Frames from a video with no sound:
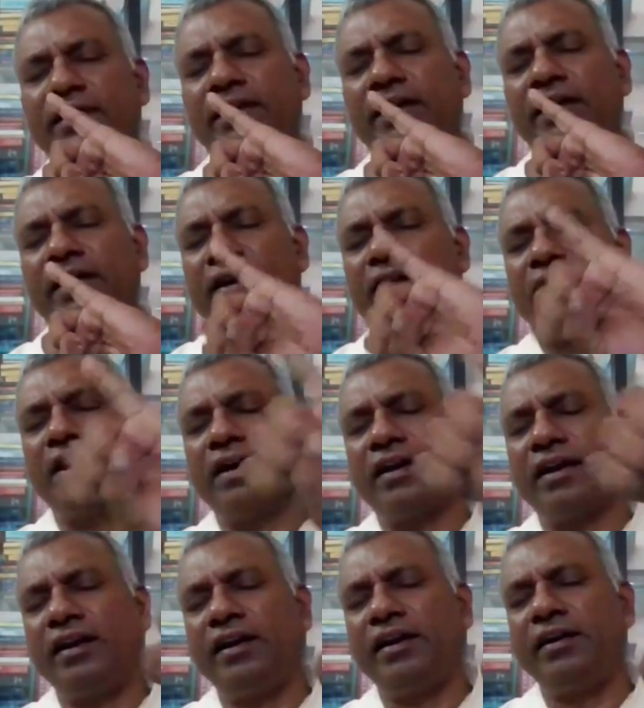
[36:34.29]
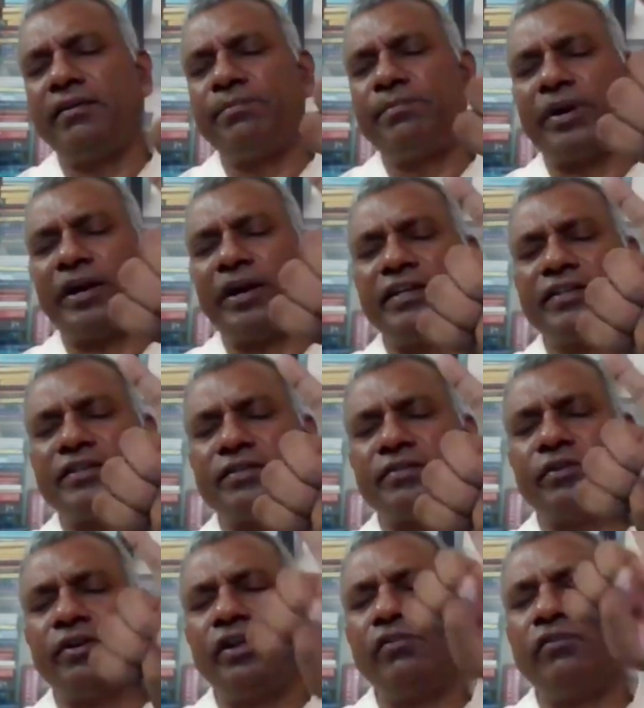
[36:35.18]
there aren't
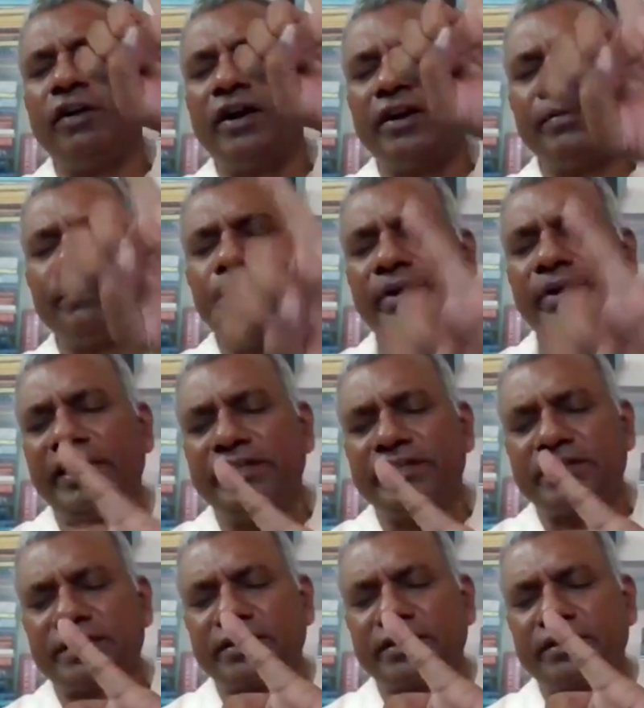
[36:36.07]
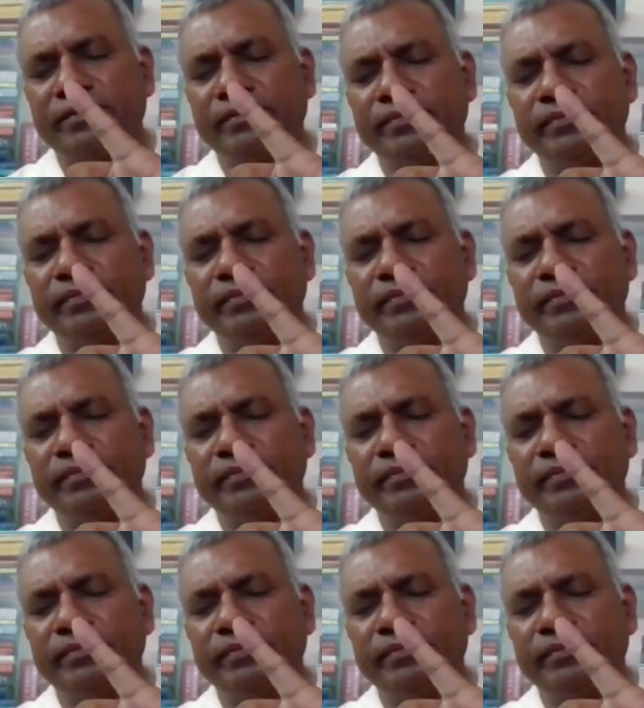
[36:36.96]
priests, only one priest,